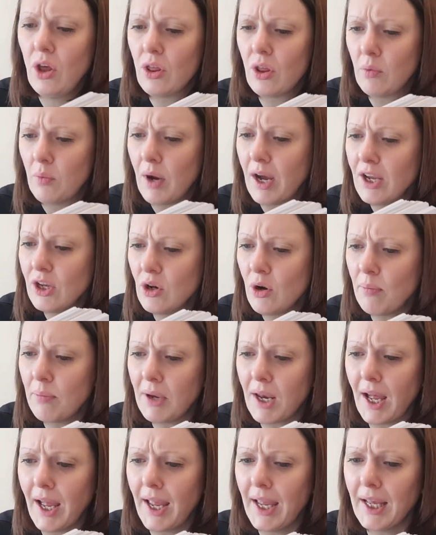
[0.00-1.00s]
The way you're
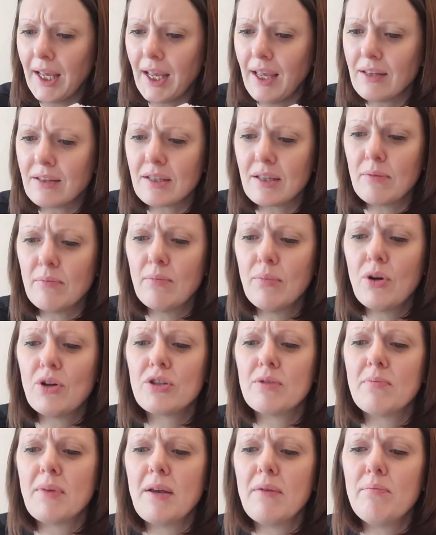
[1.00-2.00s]
playing it
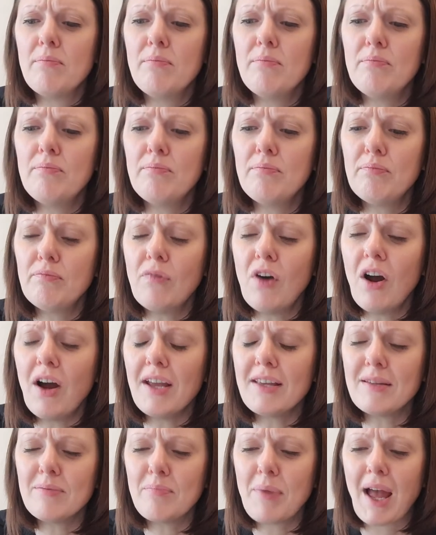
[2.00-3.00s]
puts me
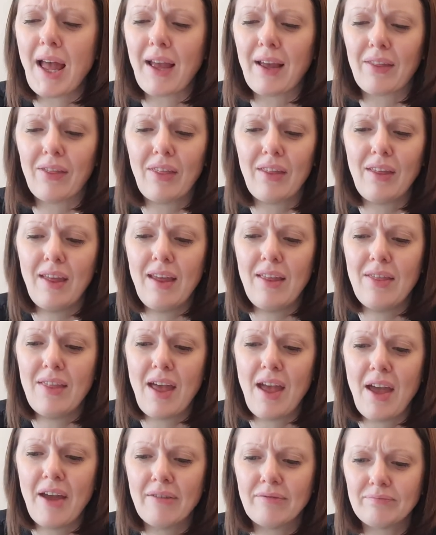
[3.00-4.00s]
right back in
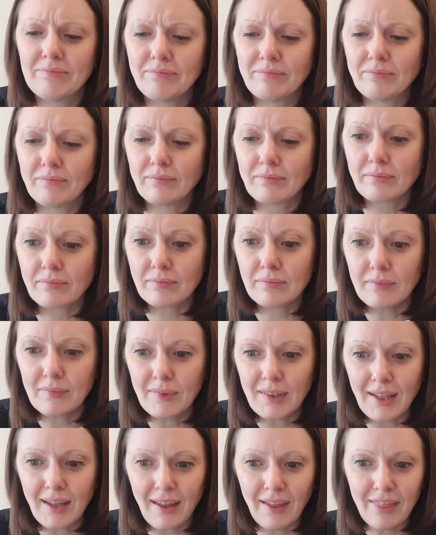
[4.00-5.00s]
there.
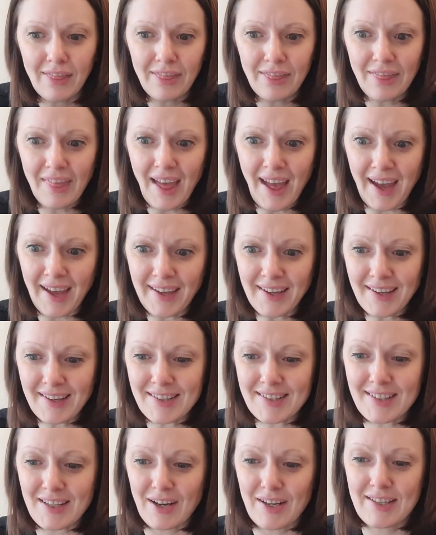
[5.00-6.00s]

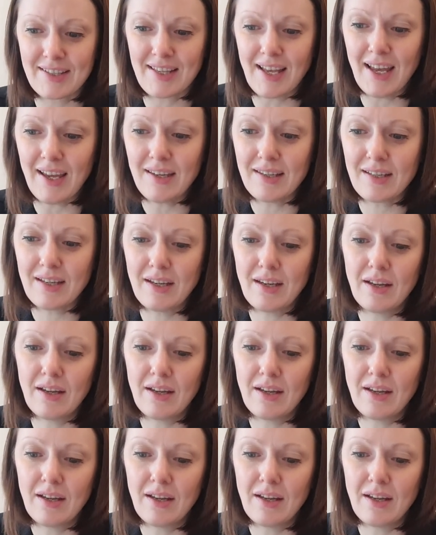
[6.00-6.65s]
Thanks, I said.